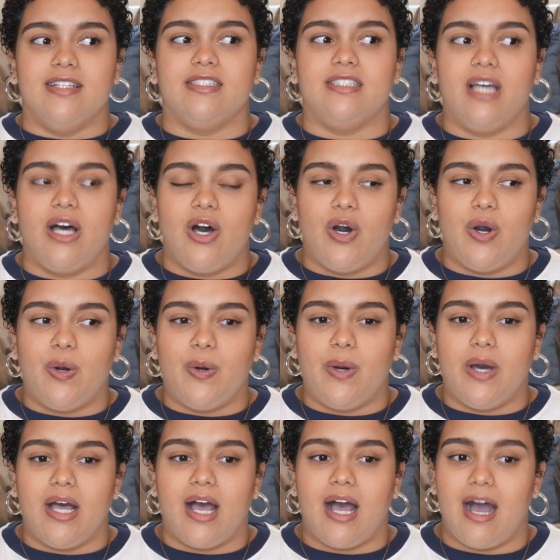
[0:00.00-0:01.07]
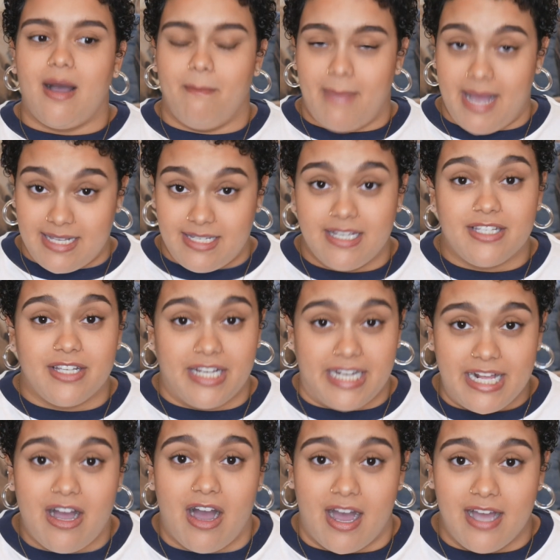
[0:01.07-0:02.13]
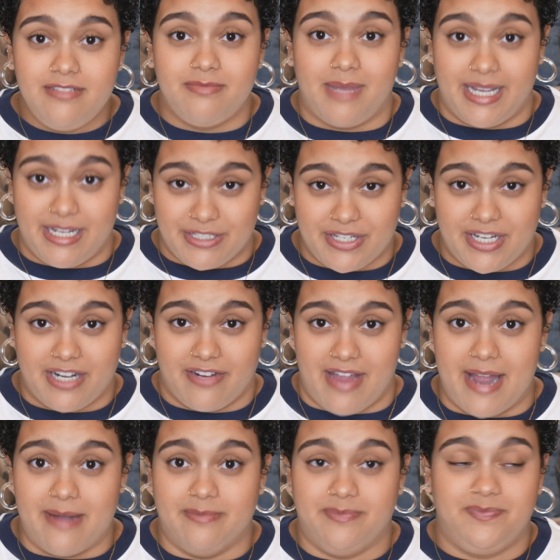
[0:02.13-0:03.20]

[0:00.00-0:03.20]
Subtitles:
So my cheeks are getting hot, my ears are getting red,